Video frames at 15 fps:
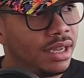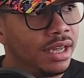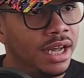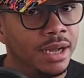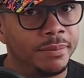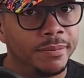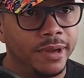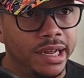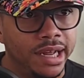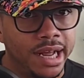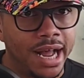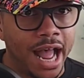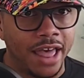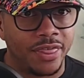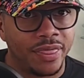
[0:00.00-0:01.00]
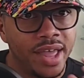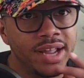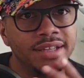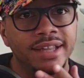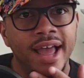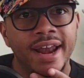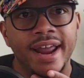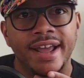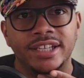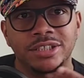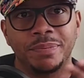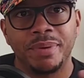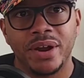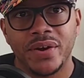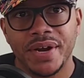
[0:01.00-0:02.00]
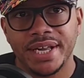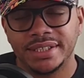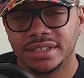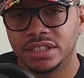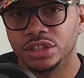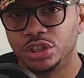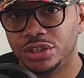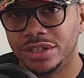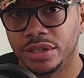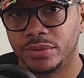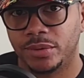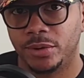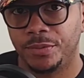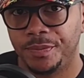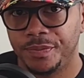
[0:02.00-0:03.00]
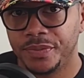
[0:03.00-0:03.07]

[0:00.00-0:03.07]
I think that experience in general,